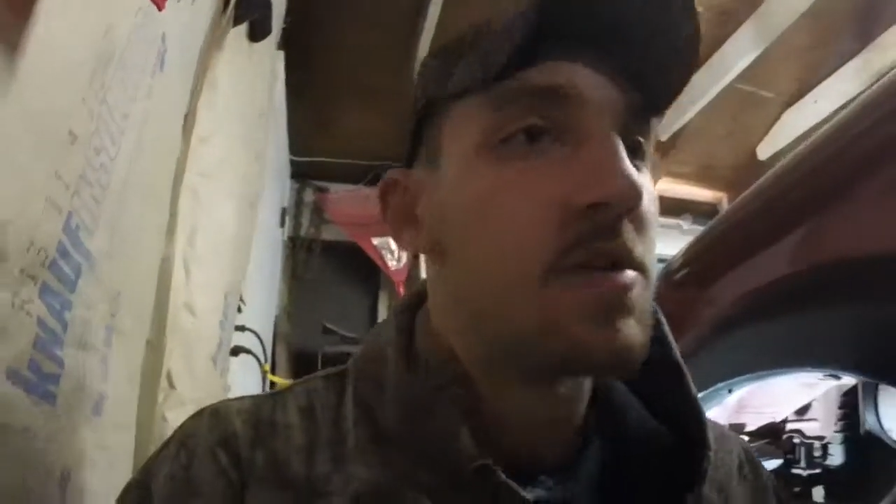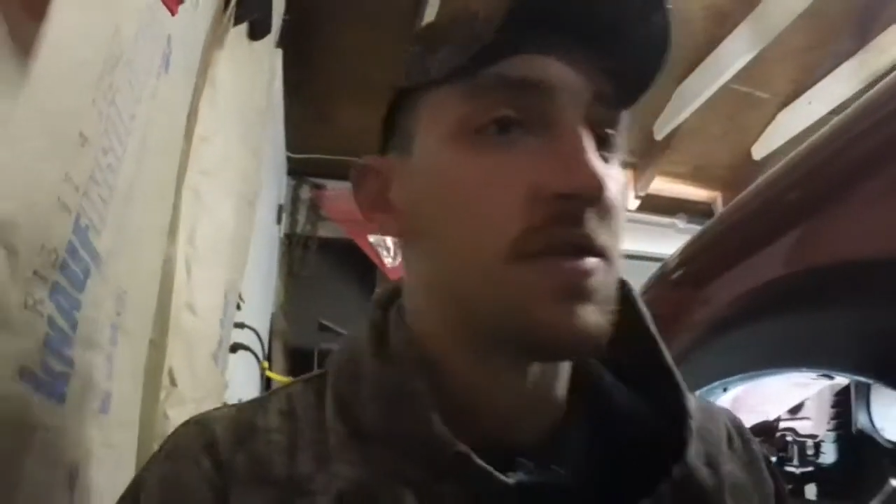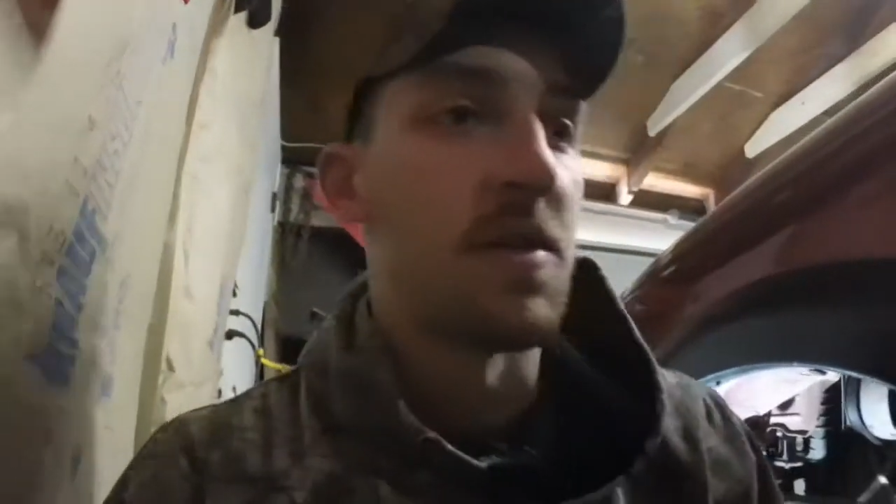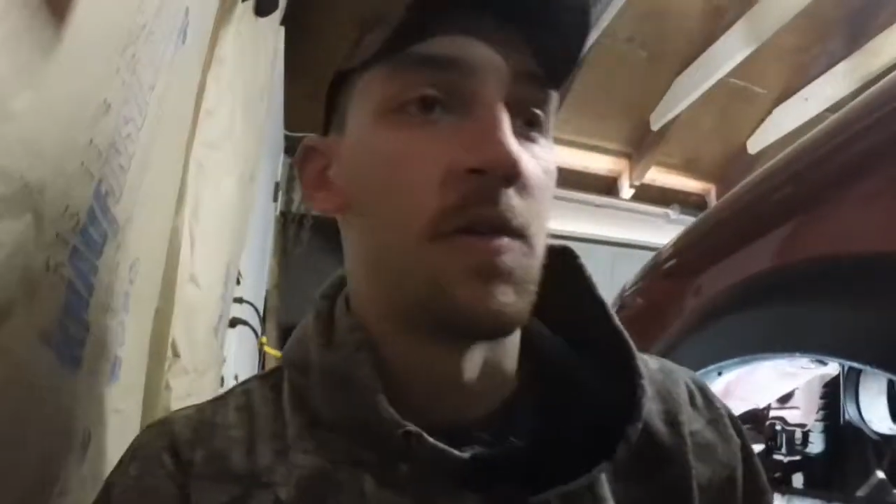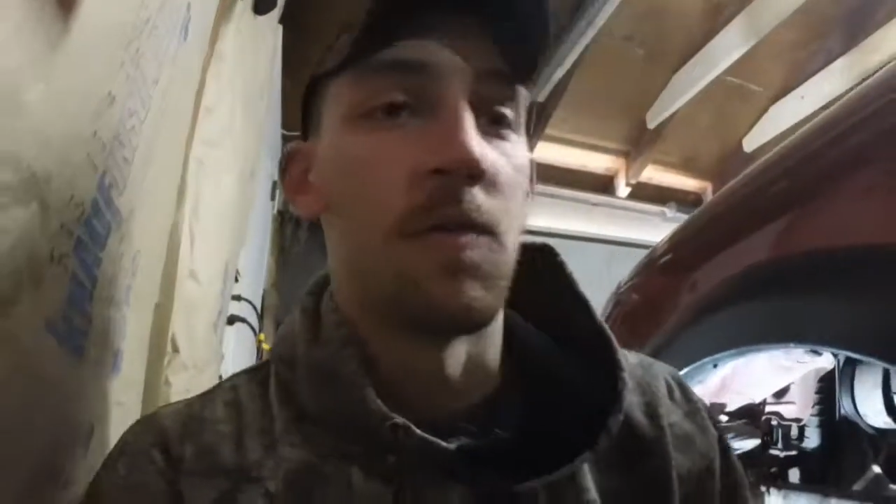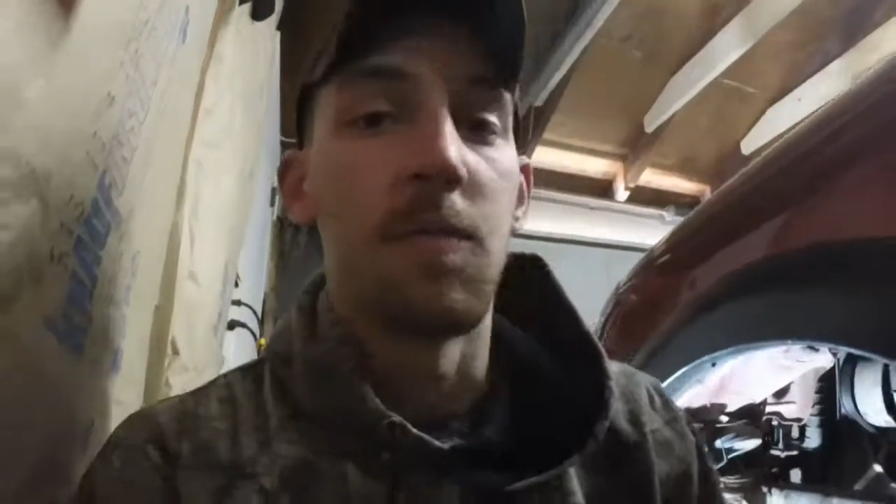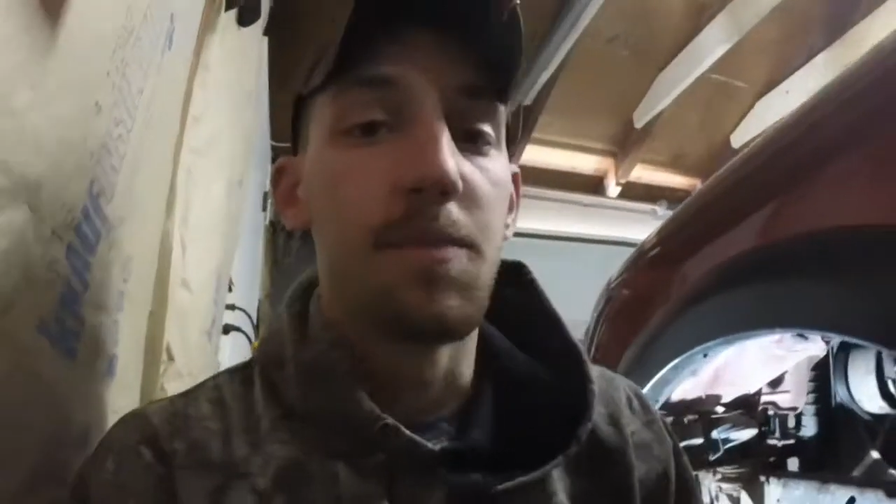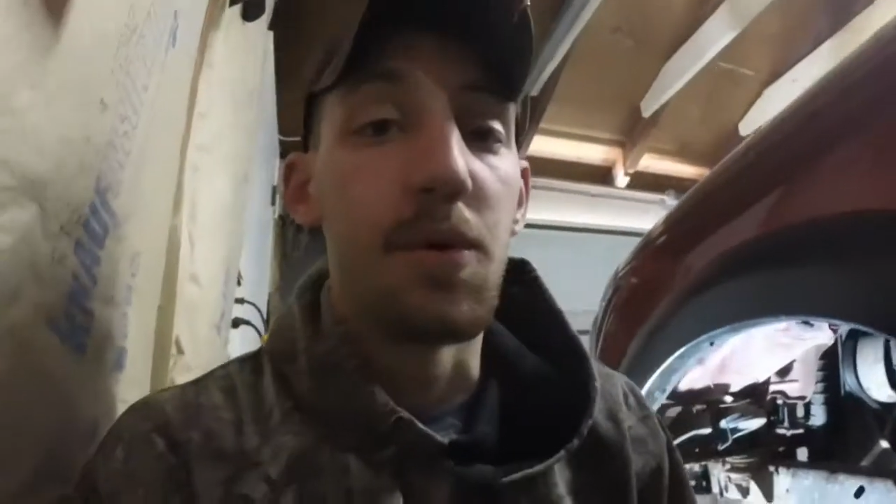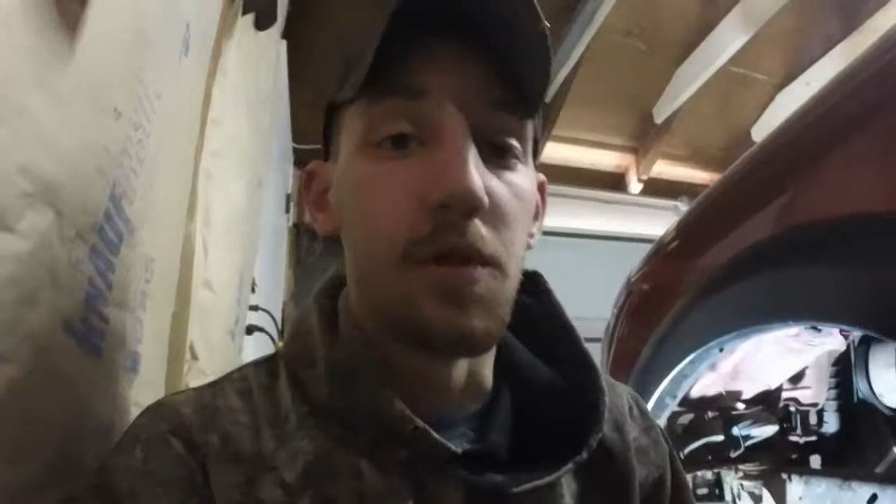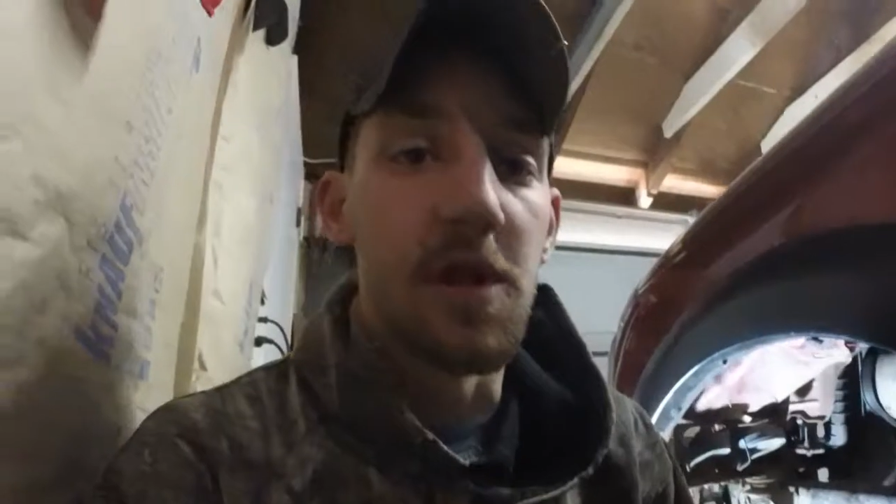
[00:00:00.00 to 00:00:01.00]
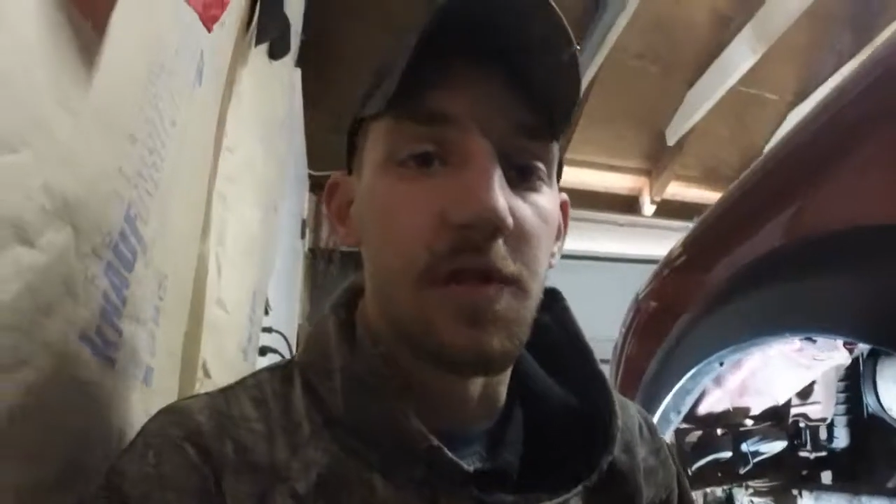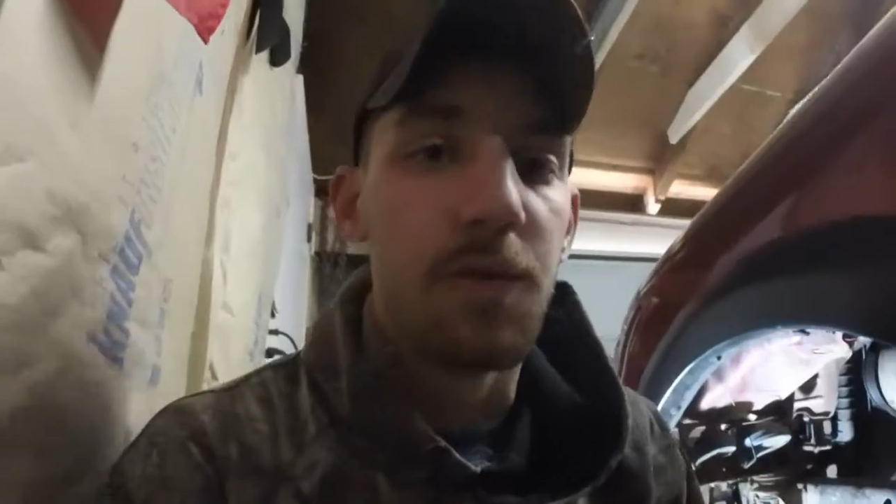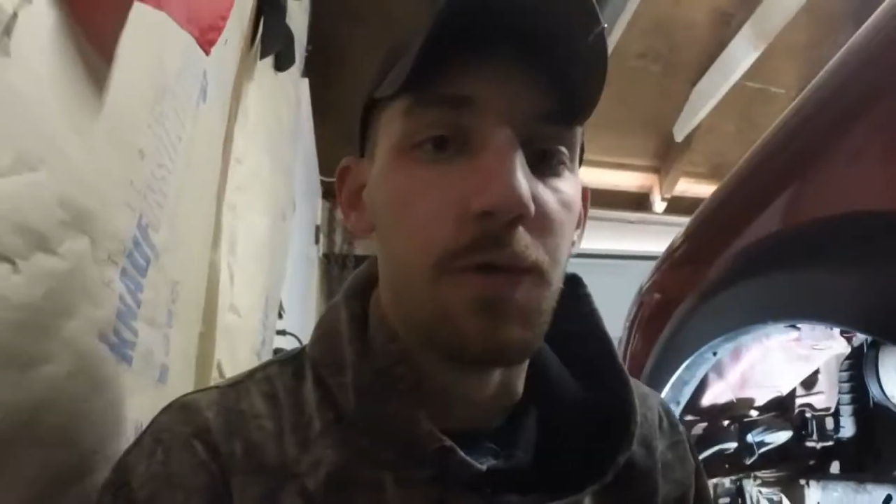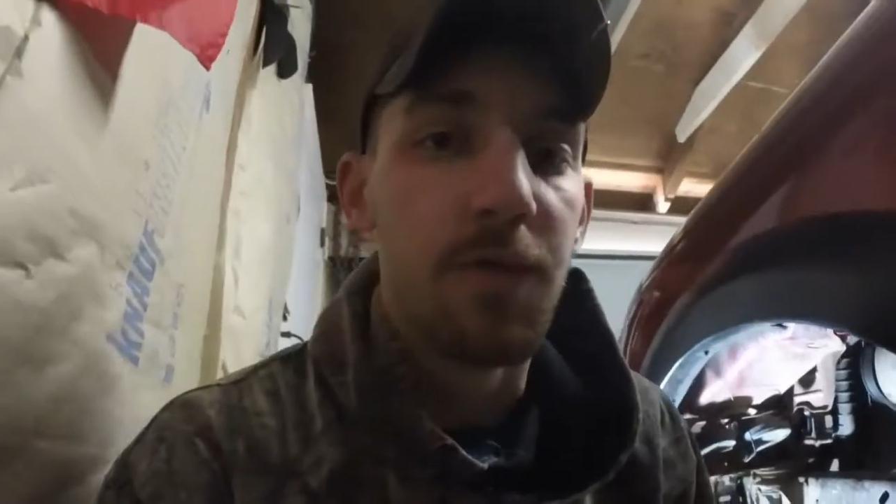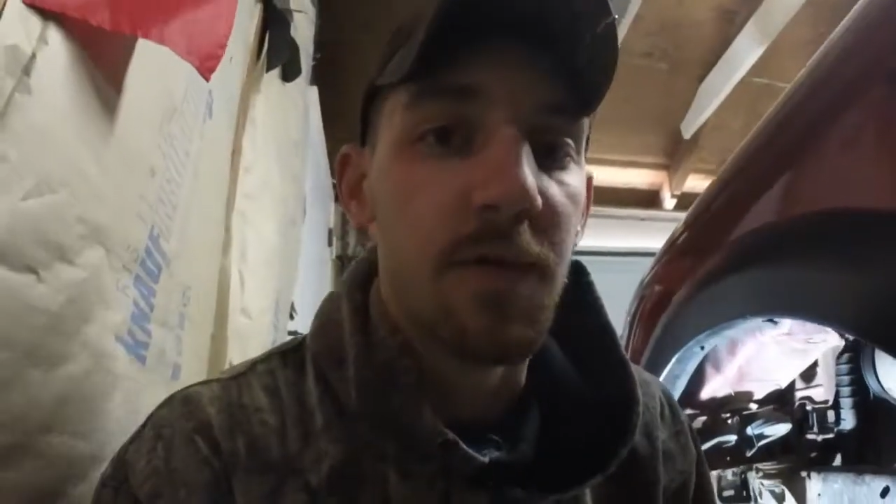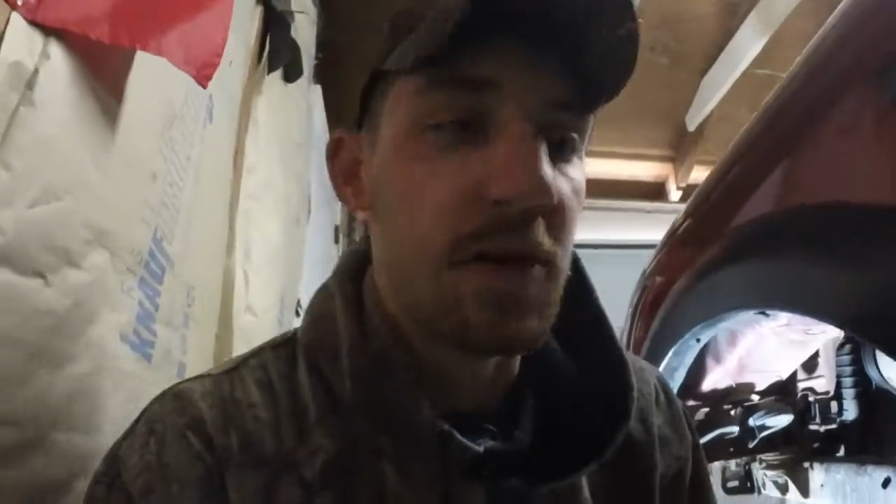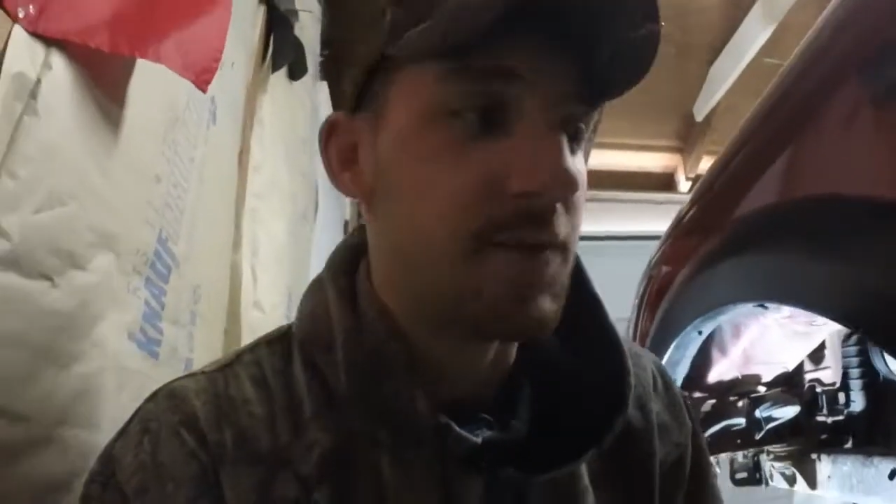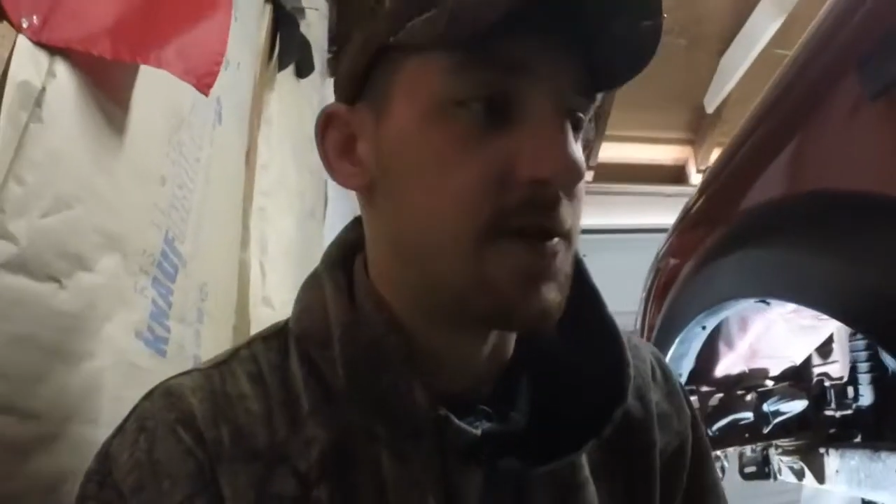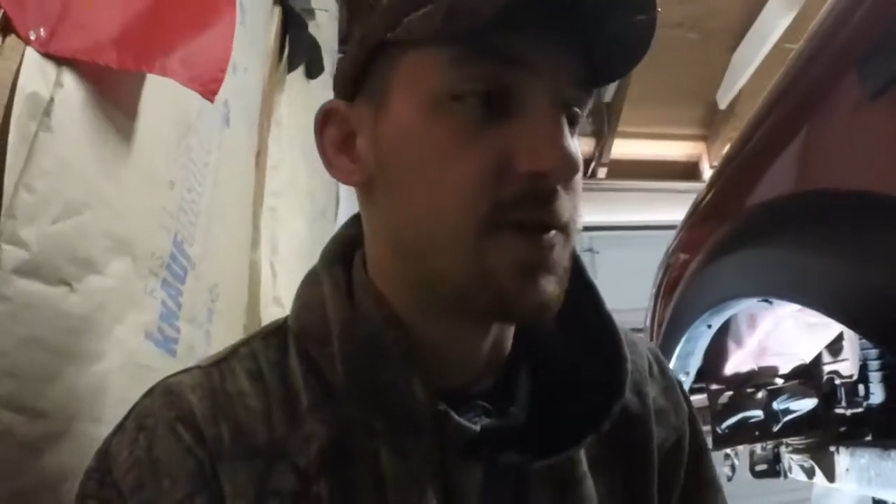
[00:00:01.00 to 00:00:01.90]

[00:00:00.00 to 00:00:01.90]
so I don't pull that through the frame or